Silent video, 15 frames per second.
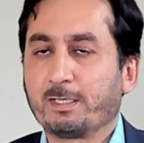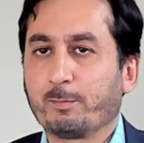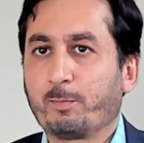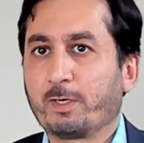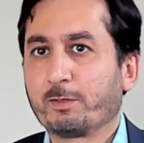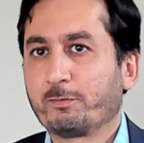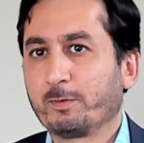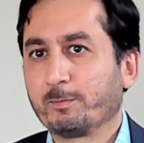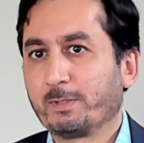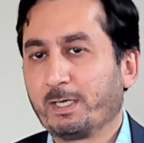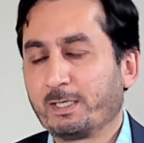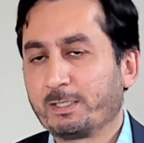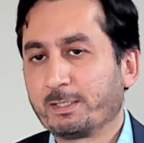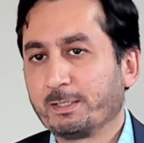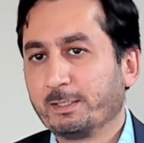apart from
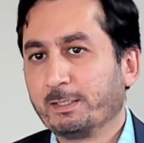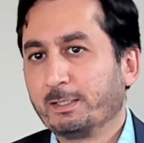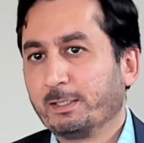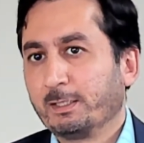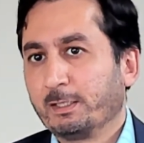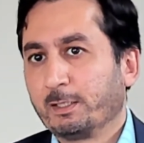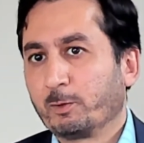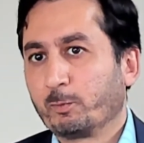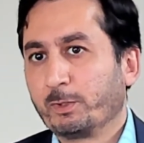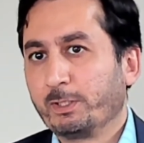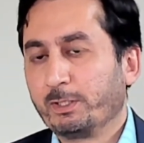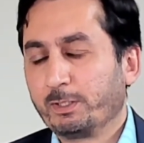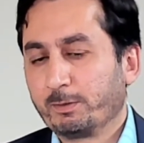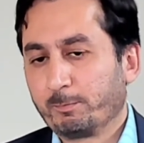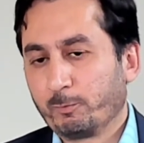that,
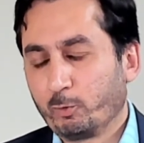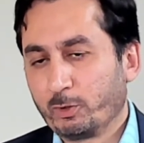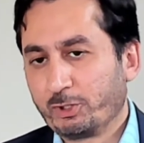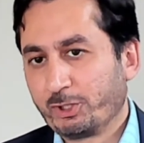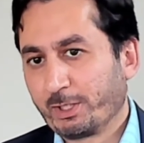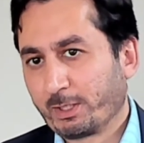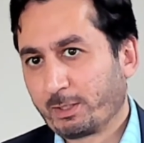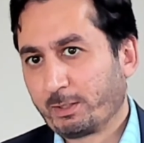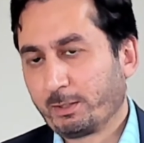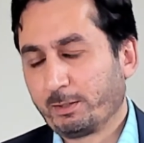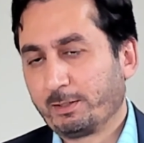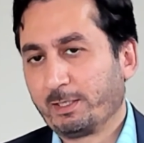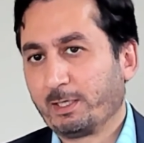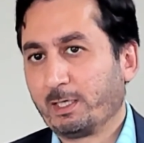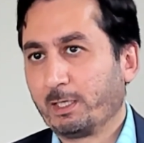we check
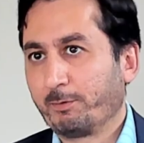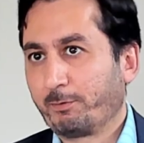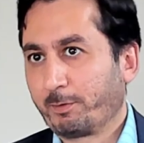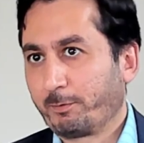their liver